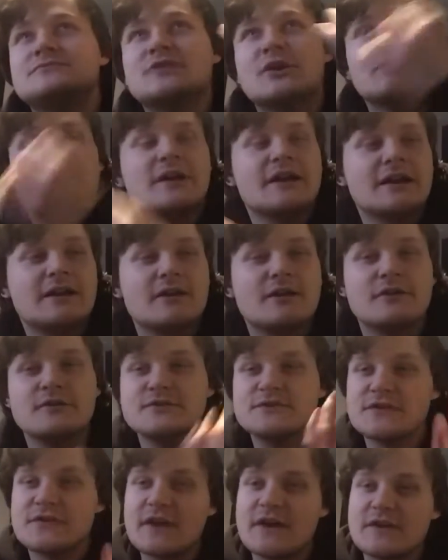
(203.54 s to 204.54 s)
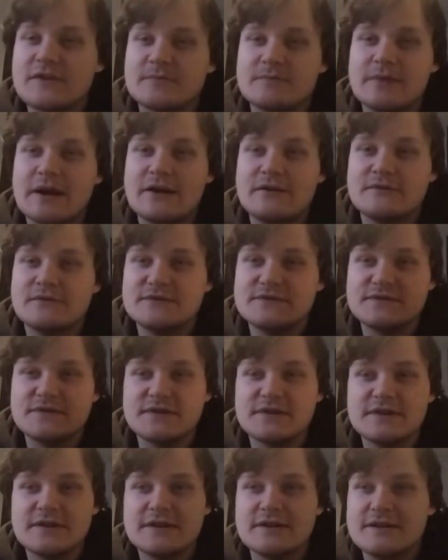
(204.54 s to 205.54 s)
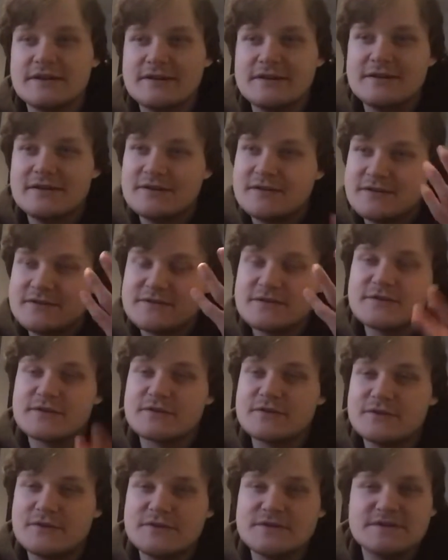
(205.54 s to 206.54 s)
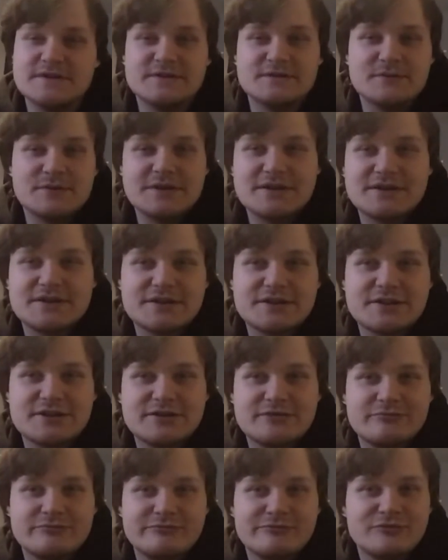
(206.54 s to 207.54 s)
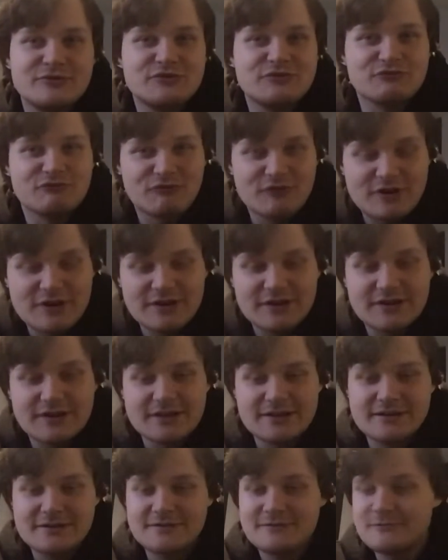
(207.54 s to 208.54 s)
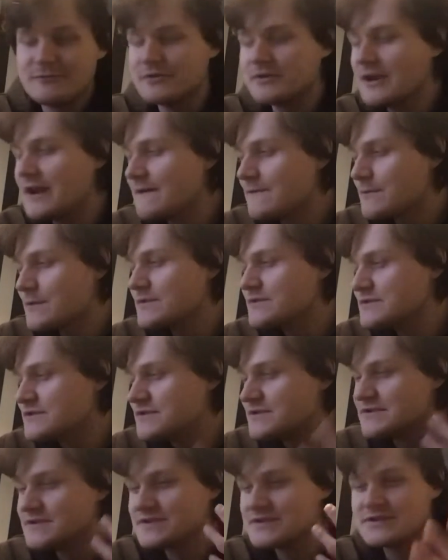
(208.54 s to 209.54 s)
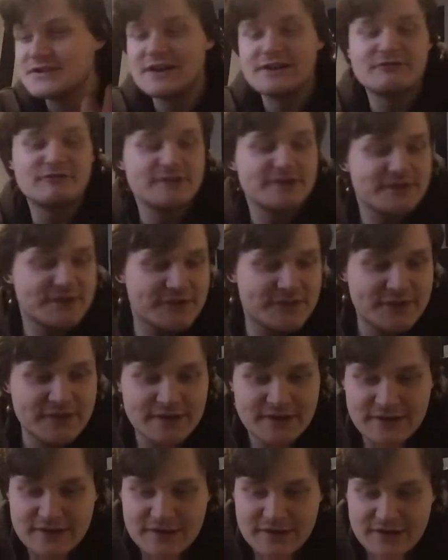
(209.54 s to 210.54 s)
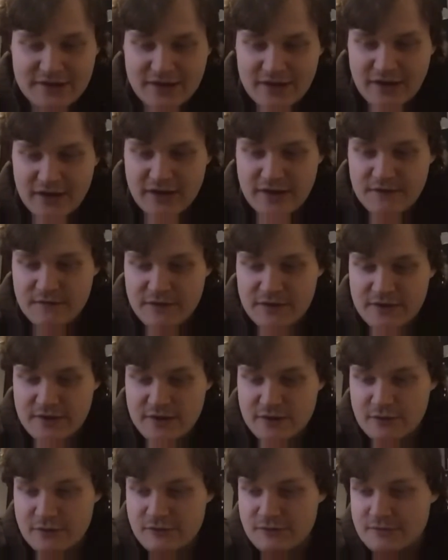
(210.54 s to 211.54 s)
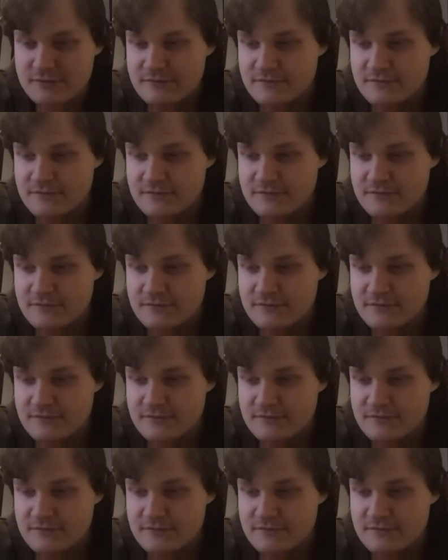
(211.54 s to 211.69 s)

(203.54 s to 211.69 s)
£100,000 to the causes, which was really, well, everyone's generous. And even though